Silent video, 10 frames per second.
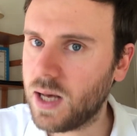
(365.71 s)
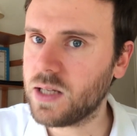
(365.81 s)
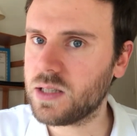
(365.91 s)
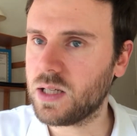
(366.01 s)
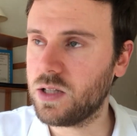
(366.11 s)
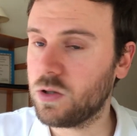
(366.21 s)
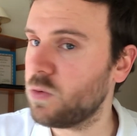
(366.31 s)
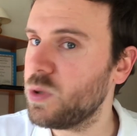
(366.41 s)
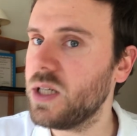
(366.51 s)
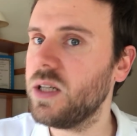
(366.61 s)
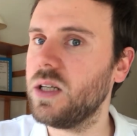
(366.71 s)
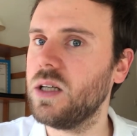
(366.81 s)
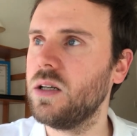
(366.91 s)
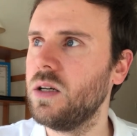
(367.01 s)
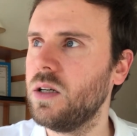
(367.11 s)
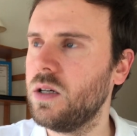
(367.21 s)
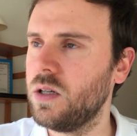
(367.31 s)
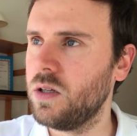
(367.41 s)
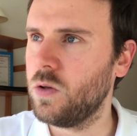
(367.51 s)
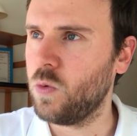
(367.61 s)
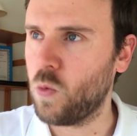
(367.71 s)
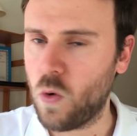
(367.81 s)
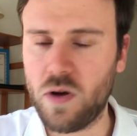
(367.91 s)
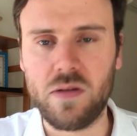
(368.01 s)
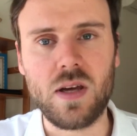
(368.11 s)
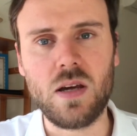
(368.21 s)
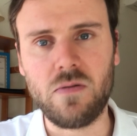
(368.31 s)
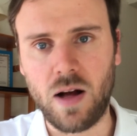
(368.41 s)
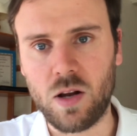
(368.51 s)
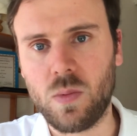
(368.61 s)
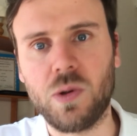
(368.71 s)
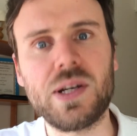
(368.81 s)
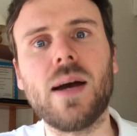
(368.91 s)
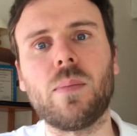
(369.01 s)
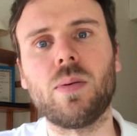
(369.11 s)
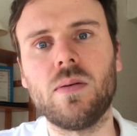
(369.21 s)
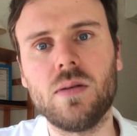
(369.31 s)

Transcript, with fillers: as as a really worthy, valuable type.